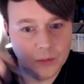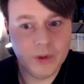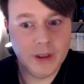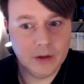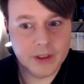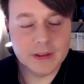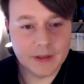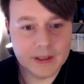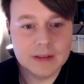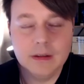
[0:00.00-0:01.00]
we agree to
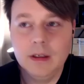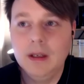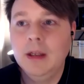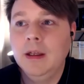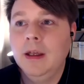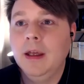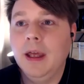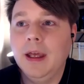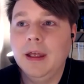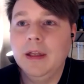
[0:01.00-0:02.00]
this."
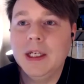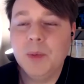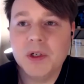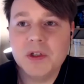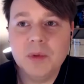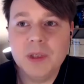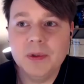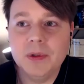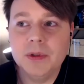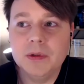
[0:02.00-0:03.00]
And then a bunch of
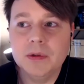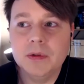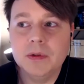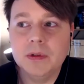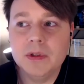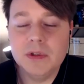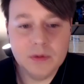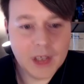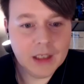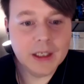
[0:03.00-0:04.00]
people who
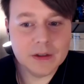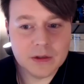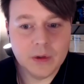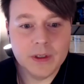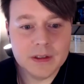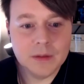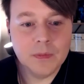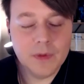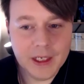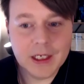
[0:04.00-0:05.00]
do not like
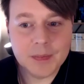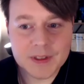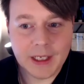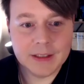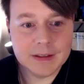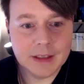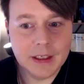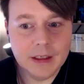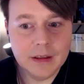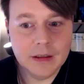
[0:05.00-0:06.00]
Nestorianism, they get upset and
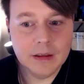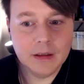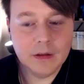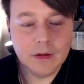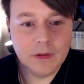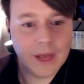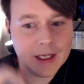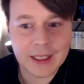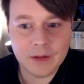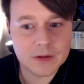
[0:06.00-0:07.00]
say,
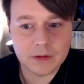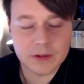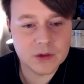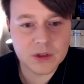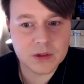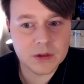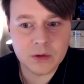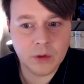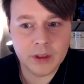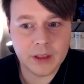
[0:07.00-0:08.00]
"That council is just
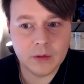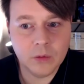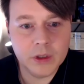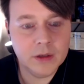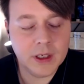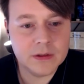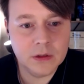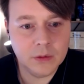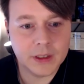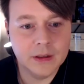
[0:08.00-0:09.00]
Nestorian. What are you guys
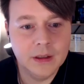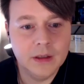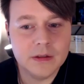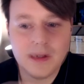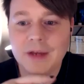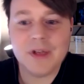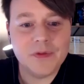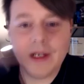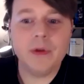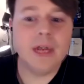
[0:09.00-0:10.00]
doing?" So they have to
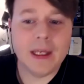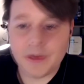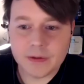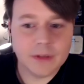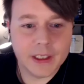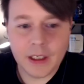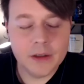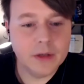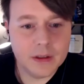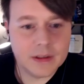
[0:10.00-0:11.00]
have another council like
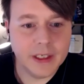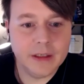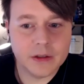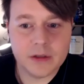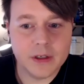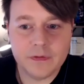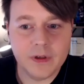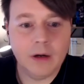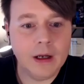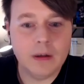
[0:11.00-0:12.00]
100 years later to try to
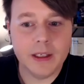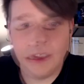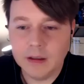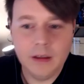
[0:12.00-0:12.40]
figure out like